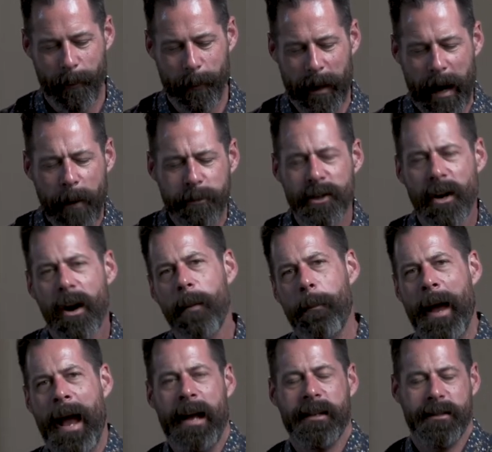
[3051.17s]
Perhaps our
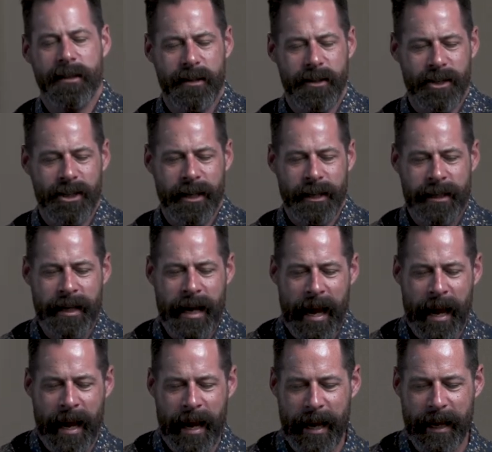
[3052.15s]
passage
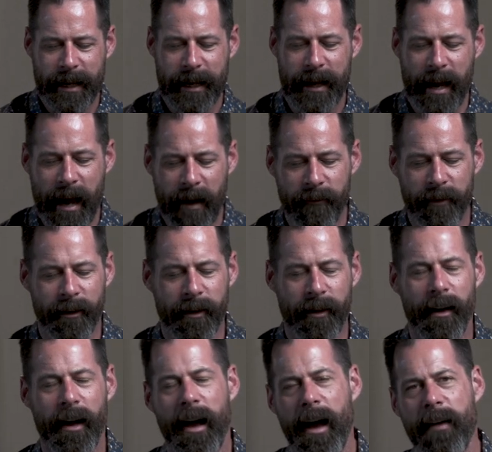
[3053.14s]
today can have
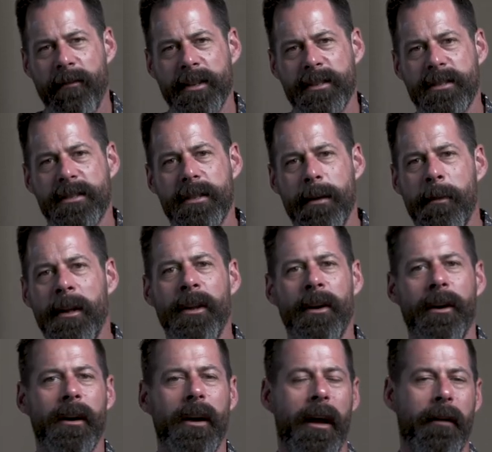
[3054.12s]
a
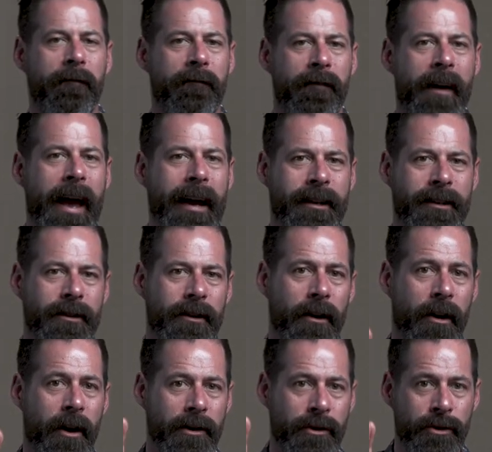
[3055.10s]
similar effect
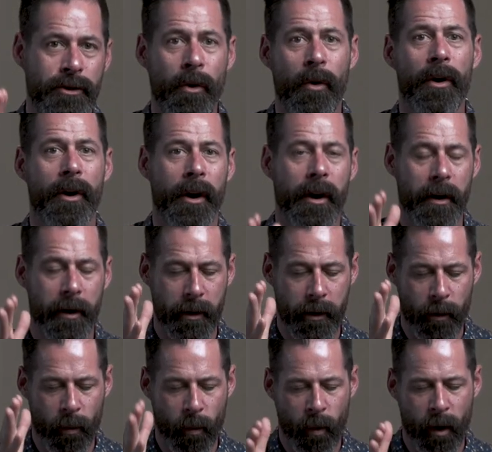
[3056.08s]
on your
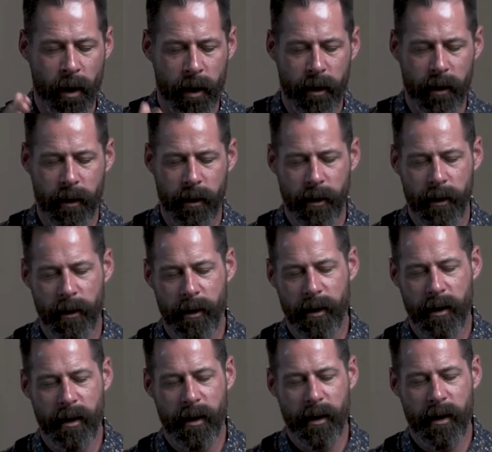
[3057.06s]
work.
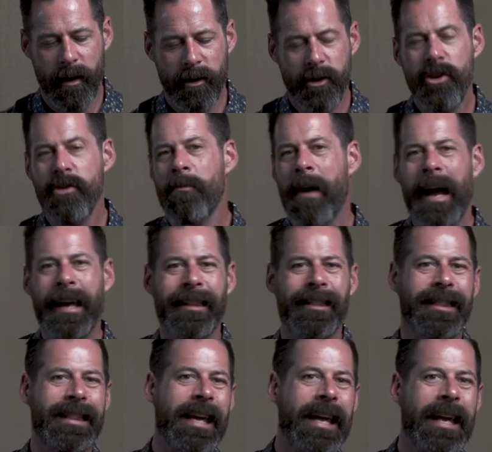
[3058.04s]
You might
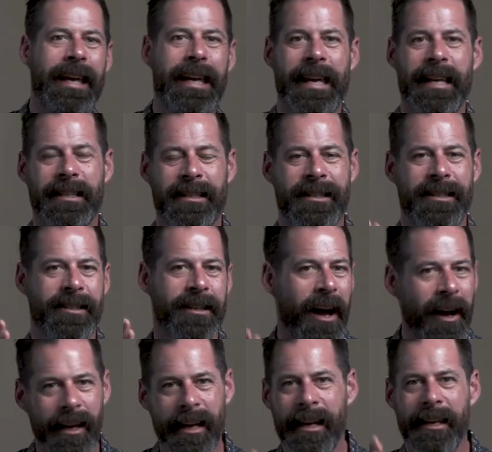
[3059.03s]
think it's
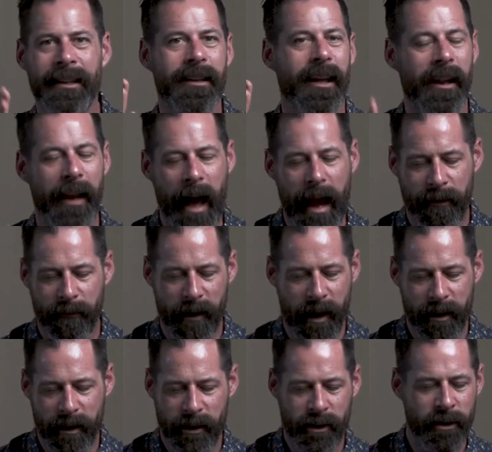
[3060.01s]
sucking the life
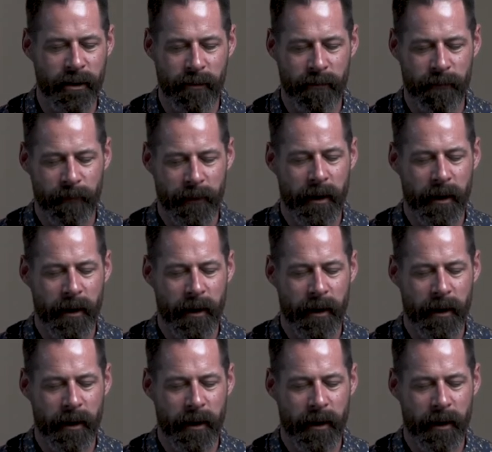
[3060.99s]
out of you.